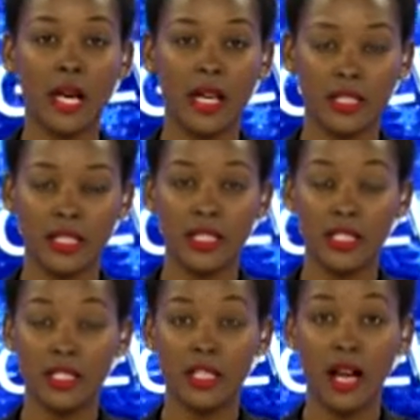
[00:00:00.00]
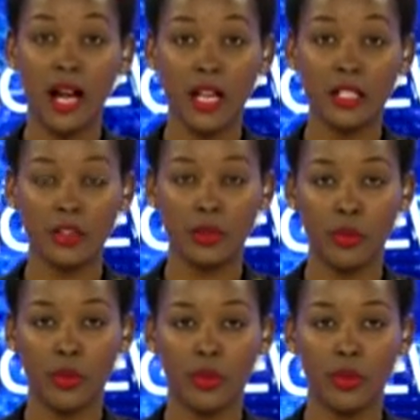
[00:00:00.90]
at least 100
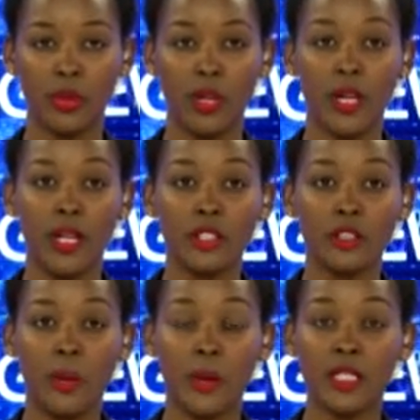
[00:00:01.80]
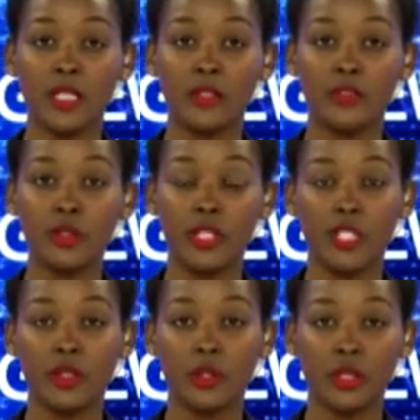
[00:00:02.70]
more. Dramatic footage on